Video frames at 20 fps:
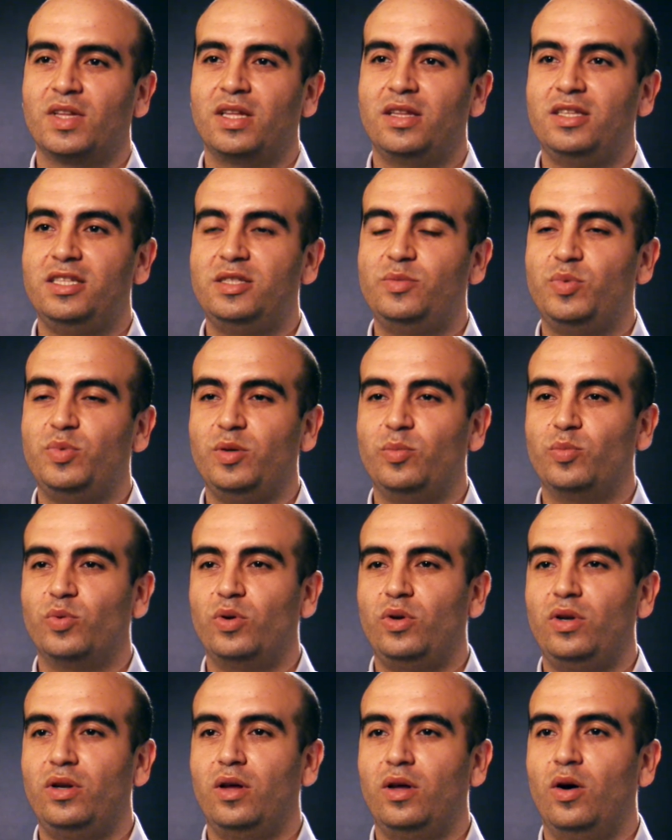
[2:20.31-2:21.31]
These
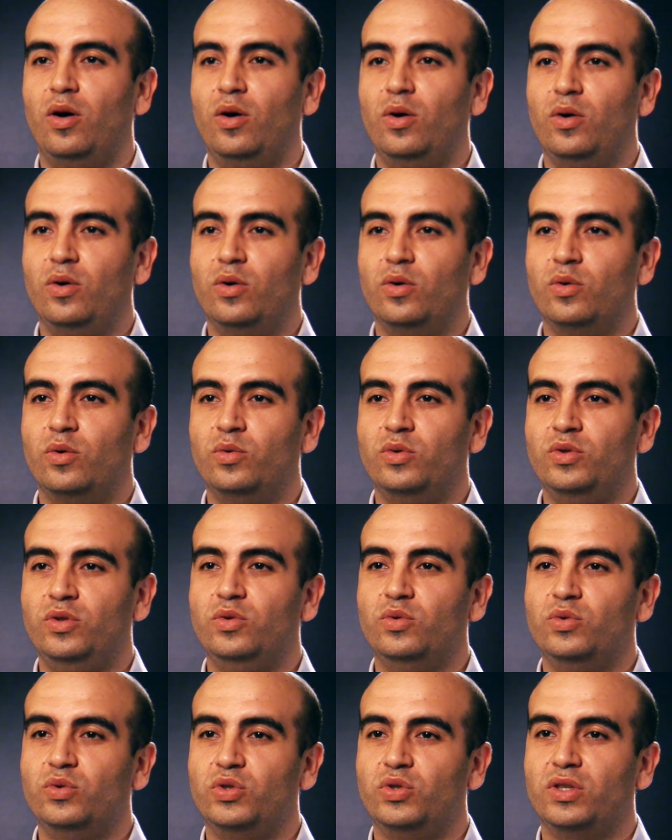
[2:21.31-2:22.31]
people would
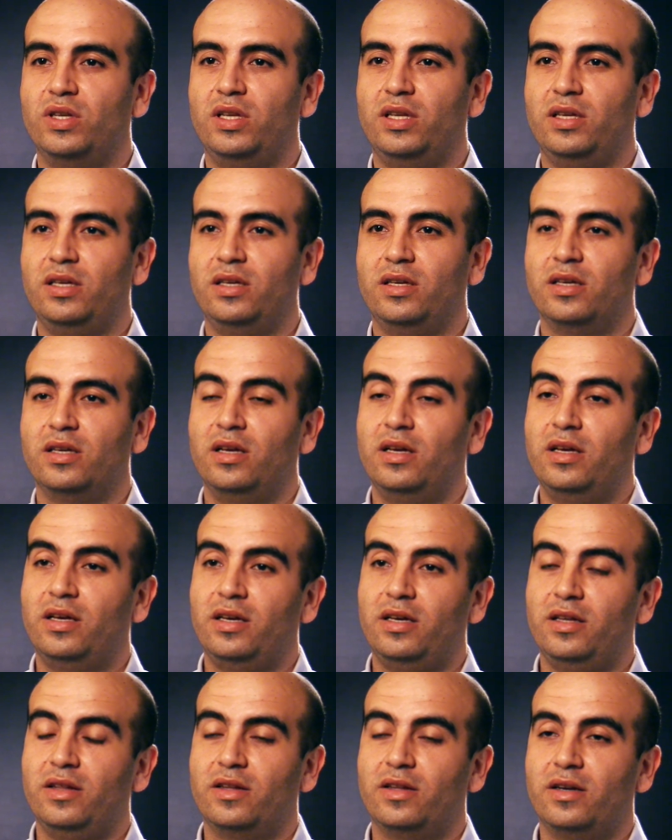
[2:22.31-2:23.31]
usually
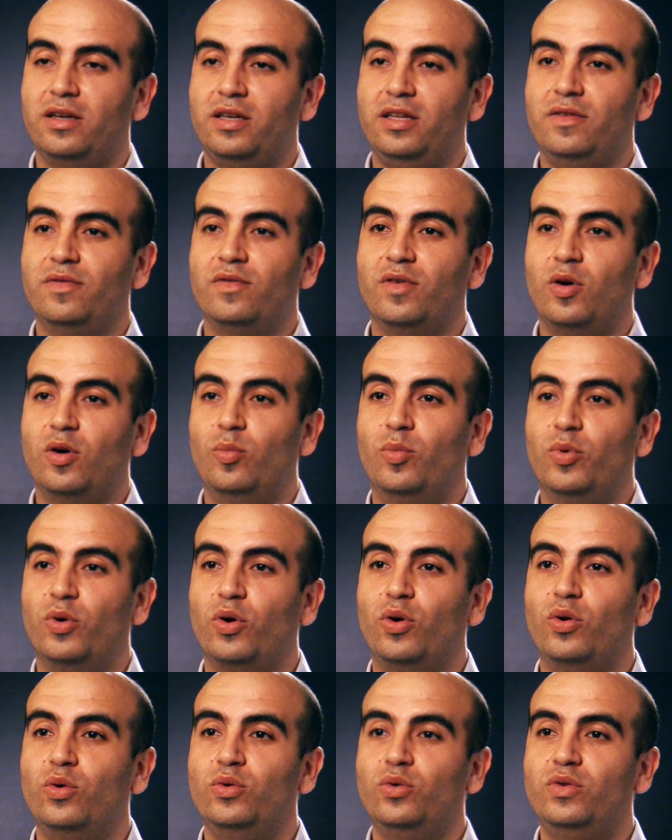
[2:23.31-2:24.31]
either live
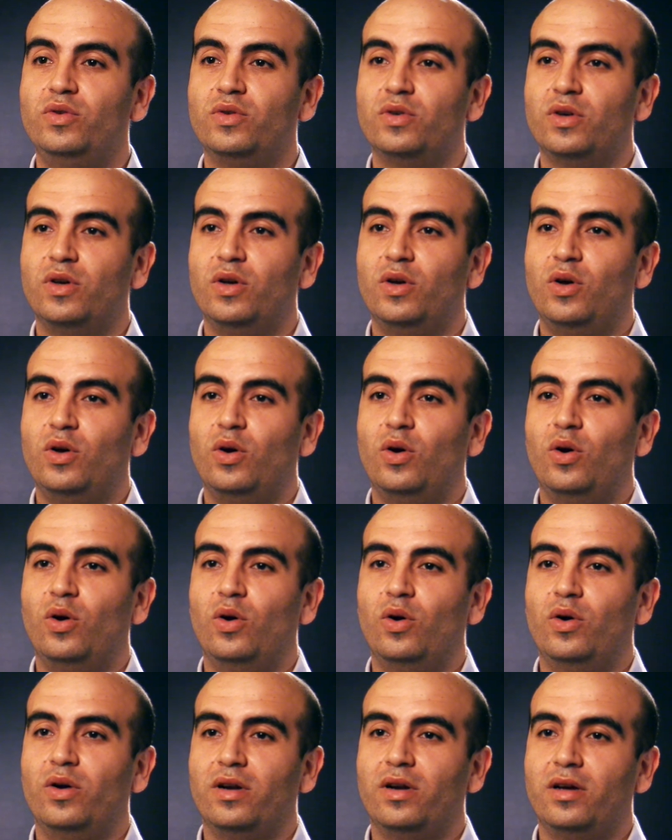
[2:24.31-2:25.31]
abroad
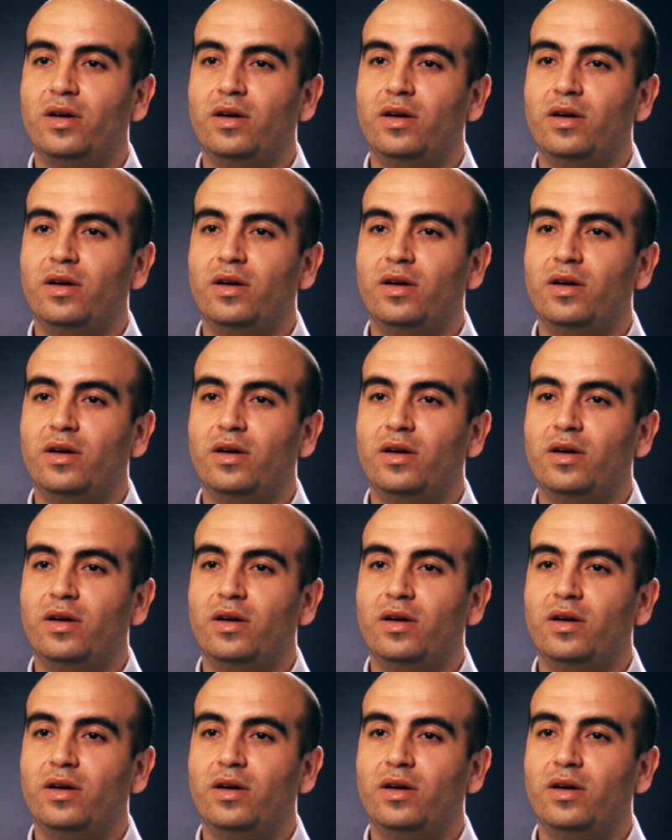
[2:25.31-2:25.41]
or